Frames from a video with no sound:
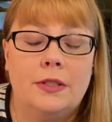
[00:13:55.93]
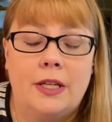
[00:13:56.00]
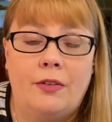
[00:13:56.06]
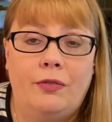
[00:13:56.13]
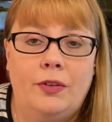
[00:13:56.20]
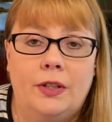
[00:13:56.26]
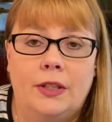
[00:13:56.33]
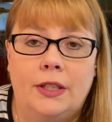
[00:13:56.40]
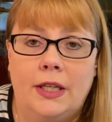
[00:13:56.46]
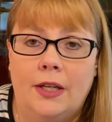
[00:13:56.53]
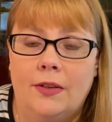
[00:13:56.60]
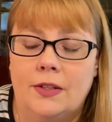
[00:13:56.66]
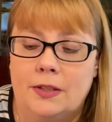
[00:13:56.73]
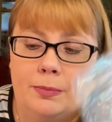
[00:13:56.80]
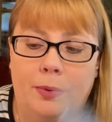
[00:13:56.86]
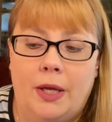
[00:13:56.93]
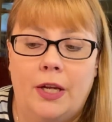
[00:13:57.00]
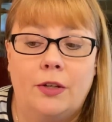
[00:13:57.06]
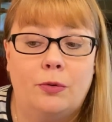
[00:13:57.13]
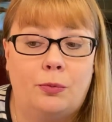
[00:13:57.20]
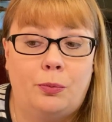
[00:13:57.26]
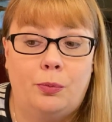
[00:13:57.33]
Definitely in this
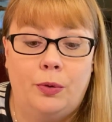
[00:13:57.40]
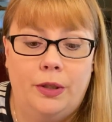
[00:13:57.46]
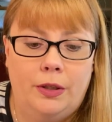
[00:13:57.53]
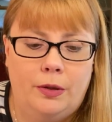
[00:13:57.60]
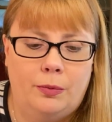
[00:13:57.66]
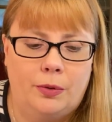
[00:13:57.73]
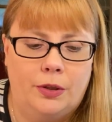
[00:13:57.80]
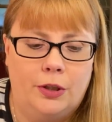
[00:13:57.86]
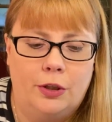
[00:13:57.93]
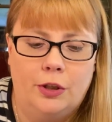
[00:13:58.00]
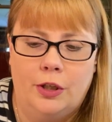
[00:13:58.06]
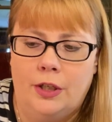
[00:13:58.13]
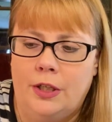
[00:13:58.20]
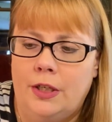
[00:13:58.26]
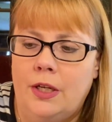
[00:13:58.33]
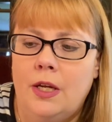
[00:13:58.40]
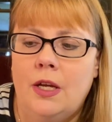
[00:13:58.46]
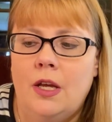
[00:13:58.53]
blend. Really, really good.